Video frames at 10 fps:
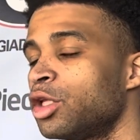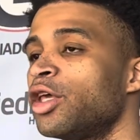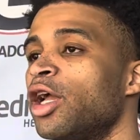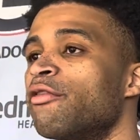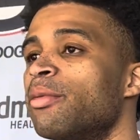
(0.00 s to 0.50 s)
I
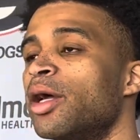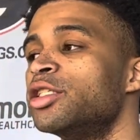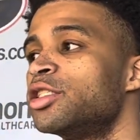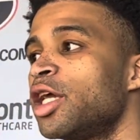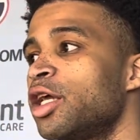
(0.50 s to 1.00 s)
think everybody's
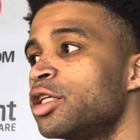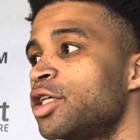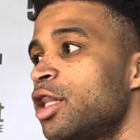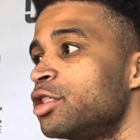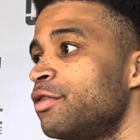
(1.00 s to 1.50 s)
just taking a
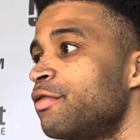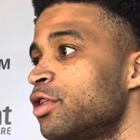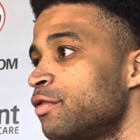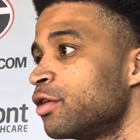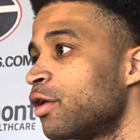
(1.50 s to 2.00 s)
challenge
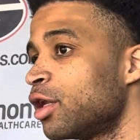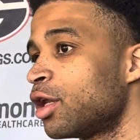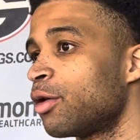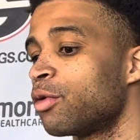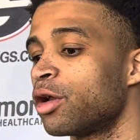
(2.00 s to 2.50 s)
defensively, right?
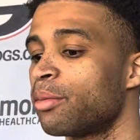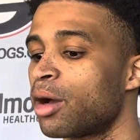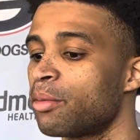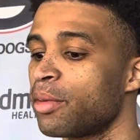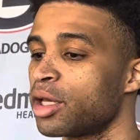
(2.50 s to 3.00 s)
Not worrying
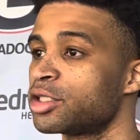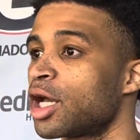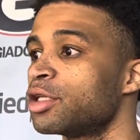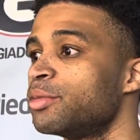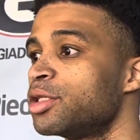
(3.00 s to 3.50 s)
about making
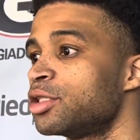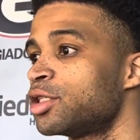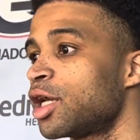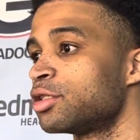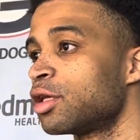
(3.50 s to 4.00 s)
shots, missing
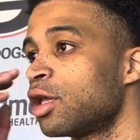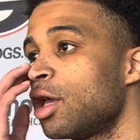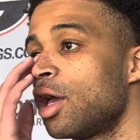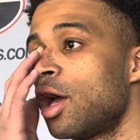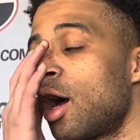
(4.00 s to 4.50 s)
shots.
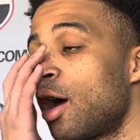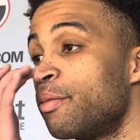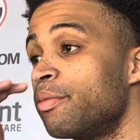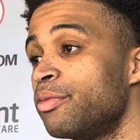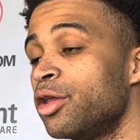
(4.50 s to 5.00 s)

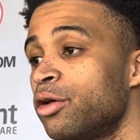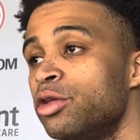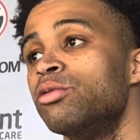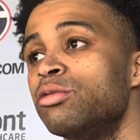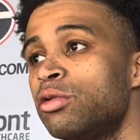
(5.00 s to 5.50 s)

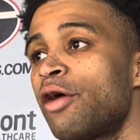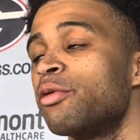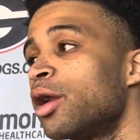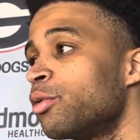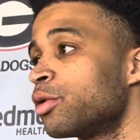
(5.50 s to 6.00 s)

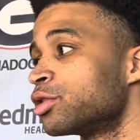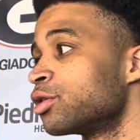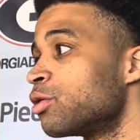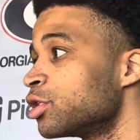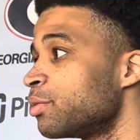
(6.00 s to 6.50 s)
Everybody wants to
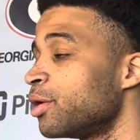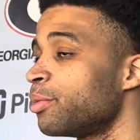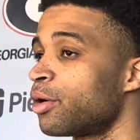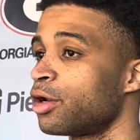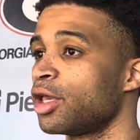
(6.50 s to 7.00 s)
score. It's a big
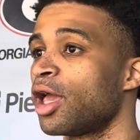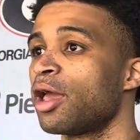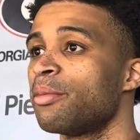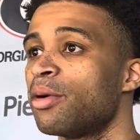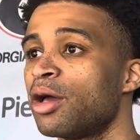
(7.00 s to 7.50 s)
part of the
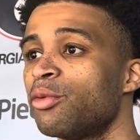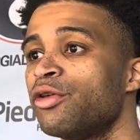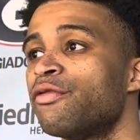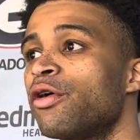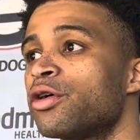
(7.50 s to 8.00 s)
game. But when
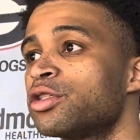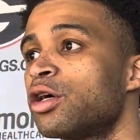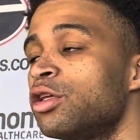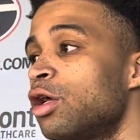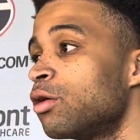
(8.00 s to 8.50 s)
you focus
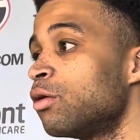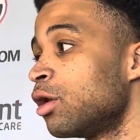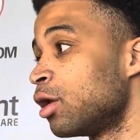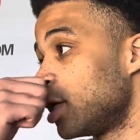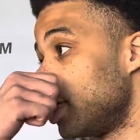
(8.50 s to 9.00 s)
on,
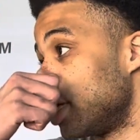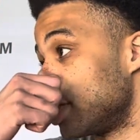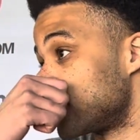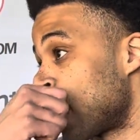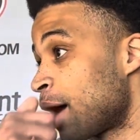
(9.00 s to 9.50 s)

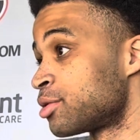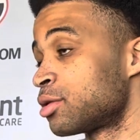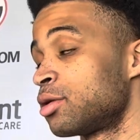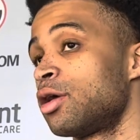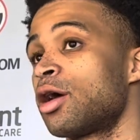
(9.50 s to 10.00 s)
getting stops,
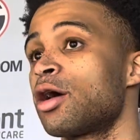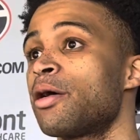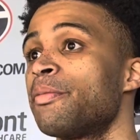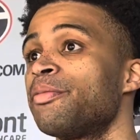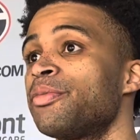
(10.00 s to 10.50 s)

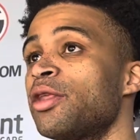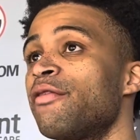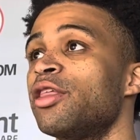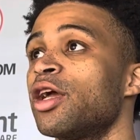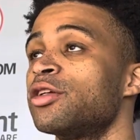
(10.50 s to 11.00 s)

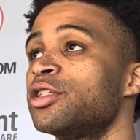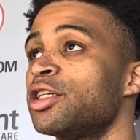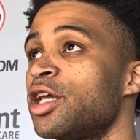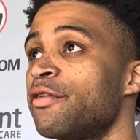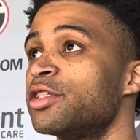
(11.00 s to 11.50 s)
everything else
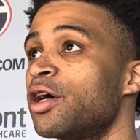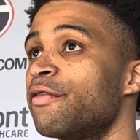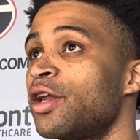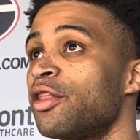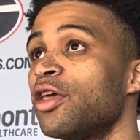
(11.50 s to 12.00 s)
takes care of
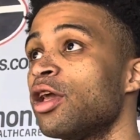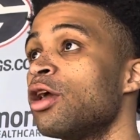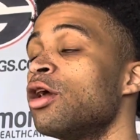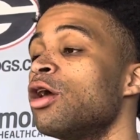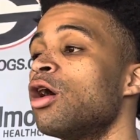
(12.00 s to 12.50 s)
itself. And I think
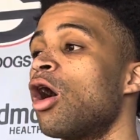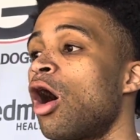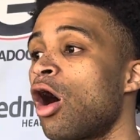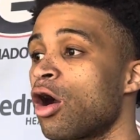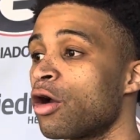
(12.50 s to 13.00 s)

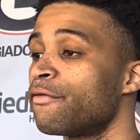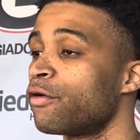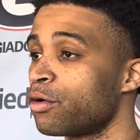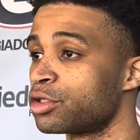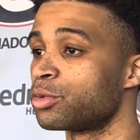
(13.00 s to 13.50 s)
our
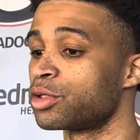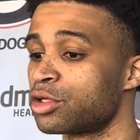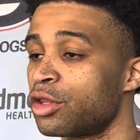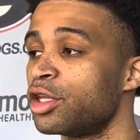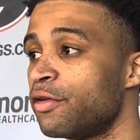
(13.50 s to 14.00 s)
focus was
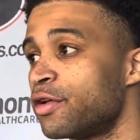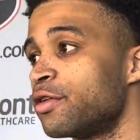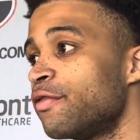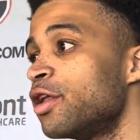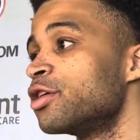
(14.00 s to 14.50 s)
on the
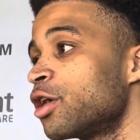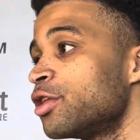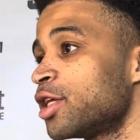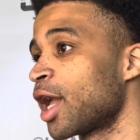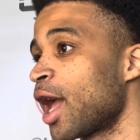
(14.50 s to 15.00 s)
defensive end to start
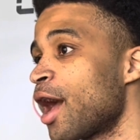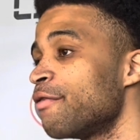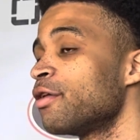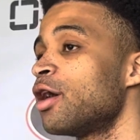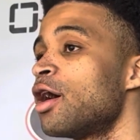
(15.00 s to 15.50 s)
the half
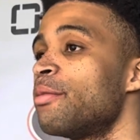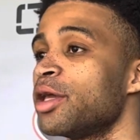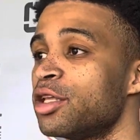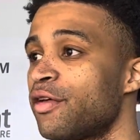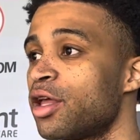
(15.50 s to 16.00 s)

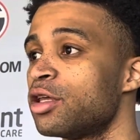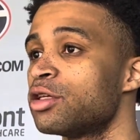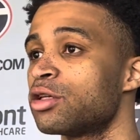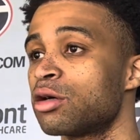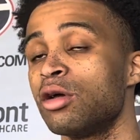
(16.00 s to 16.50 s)
against Vandy.
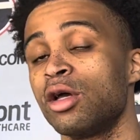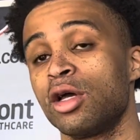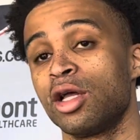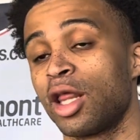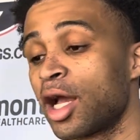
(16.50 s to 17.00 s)
So,
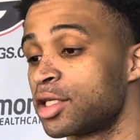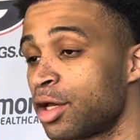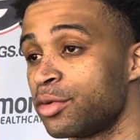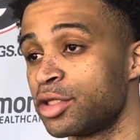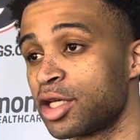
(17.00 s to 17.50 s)
like I
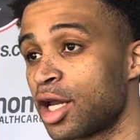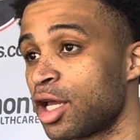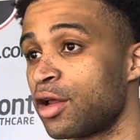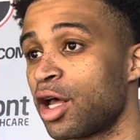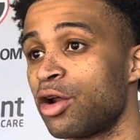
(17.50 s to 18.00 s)
said, we just got to
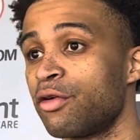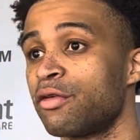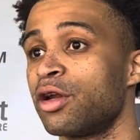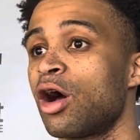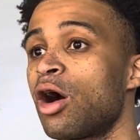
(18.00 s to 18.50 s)
carry that
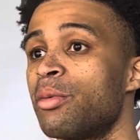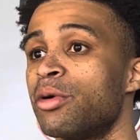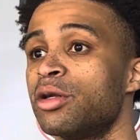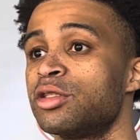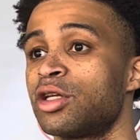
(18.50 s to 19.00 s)
over into
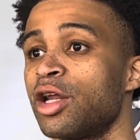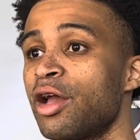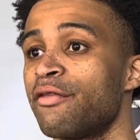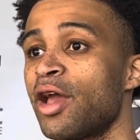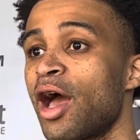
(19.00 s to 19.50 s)
Auburn, starting
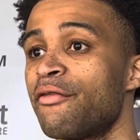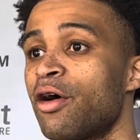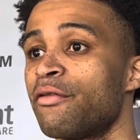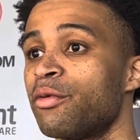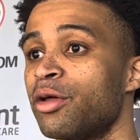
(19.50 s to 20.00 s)
every half
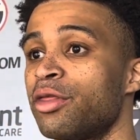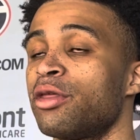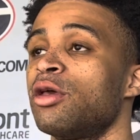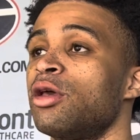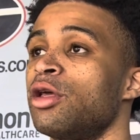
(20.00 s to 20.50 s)
off with
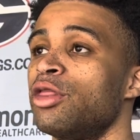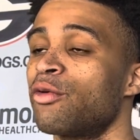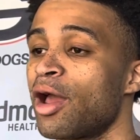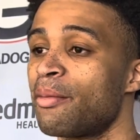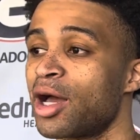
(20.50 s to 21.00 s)
the
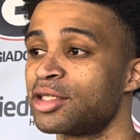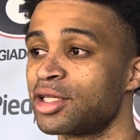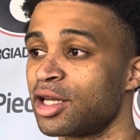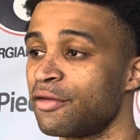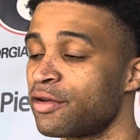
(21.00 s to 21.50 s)
right
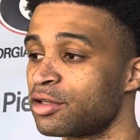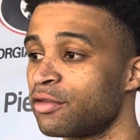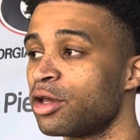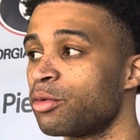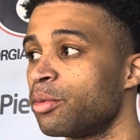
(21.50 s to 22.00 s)
mindset
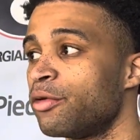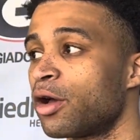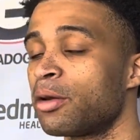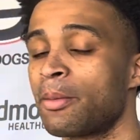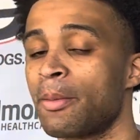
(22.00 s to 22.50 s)
defensively, and we'll be fine.